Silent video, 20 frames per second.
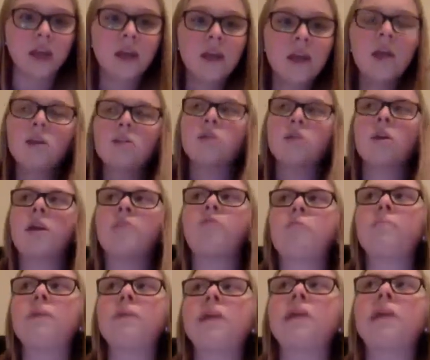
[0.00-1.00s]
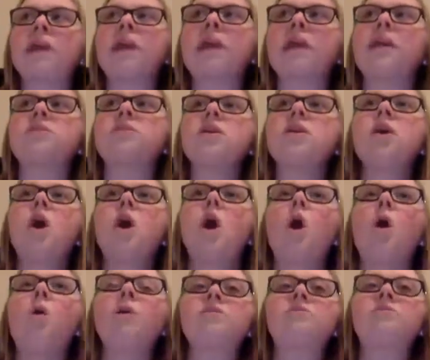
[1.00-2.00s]
So like, for me, like, it's
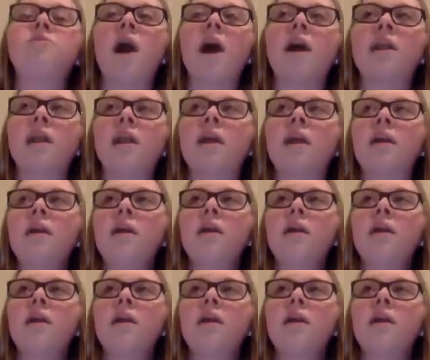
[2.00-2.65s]
always finding